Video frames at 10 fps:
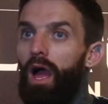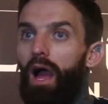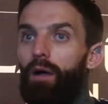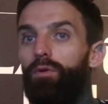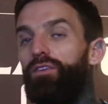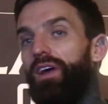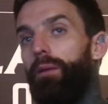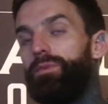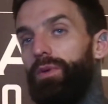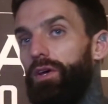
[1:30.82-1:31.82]
I moved
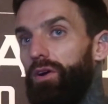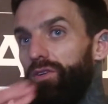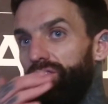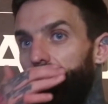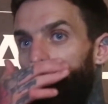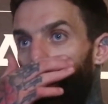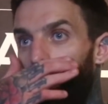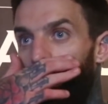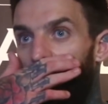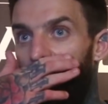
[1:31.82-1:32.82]
camps because,
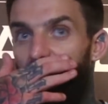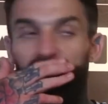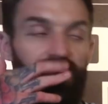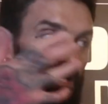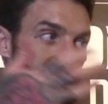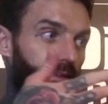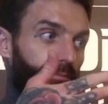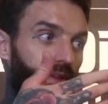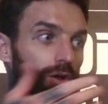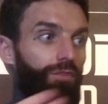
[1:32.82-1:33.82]
like I said,
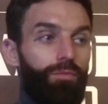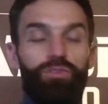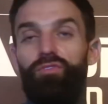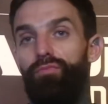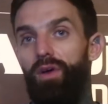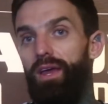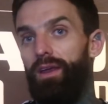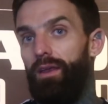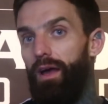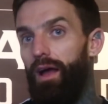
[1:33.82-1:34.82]
my girlfriend was from
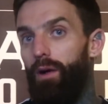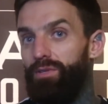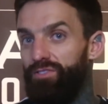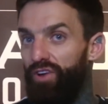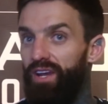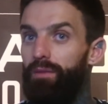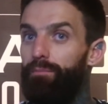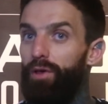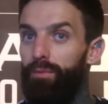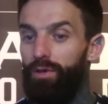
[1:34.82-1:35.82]
Brighton. I was training in
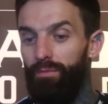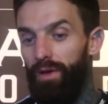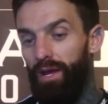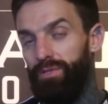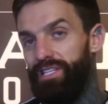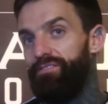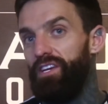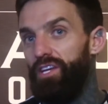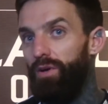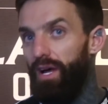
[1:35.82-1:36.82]
Birmingham and I was living
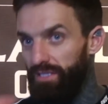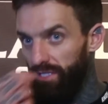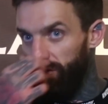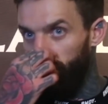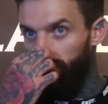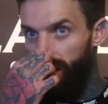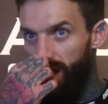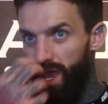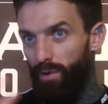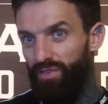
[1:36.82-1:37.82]
in Newcastle, so
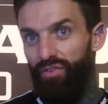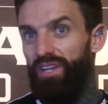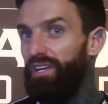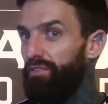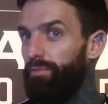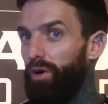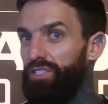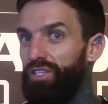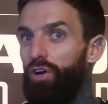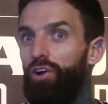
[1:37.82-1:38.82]
it was three different
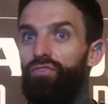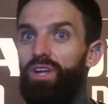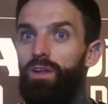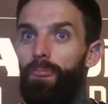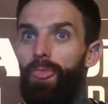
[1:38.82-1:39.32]
parts of the country.